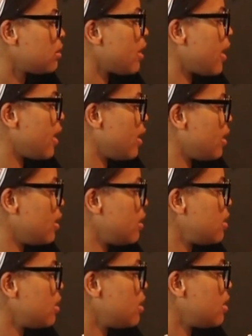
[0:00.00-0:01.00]

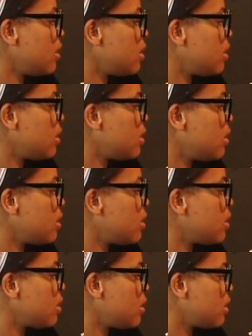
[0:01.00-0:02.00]
And? Drop
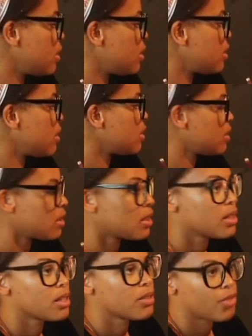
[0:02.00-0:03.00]
everything and
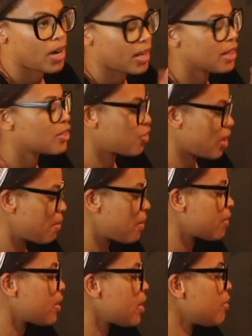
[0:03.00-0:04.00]
read. Right, it's drop
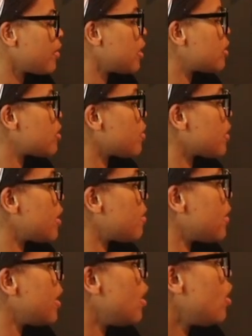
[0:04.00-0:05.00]
everything and read. So we're going
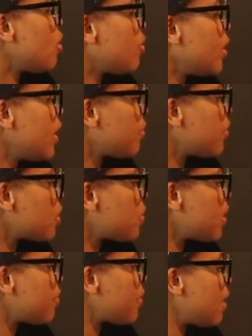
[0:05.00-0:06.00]
to be reading for
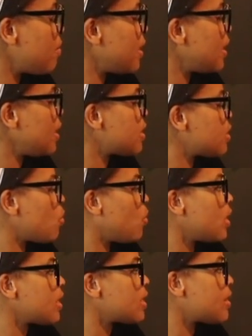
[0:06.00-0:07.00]
25 minutes.
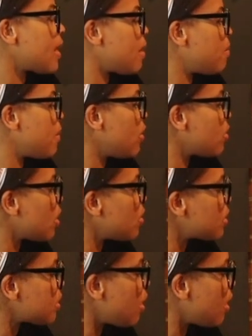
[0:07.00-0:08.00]
Once that bell
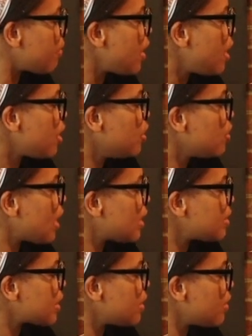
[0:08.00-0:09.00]
goes off, you
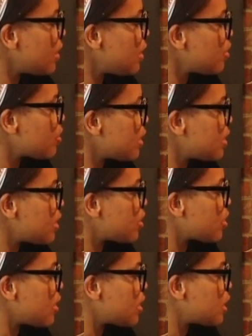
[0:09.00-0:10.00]
guys can then
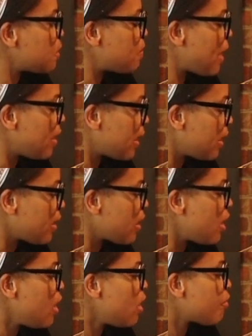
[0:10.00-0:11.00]
transition to spelling
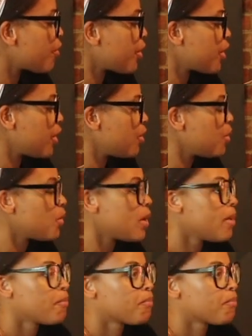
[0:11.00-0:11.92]
for you,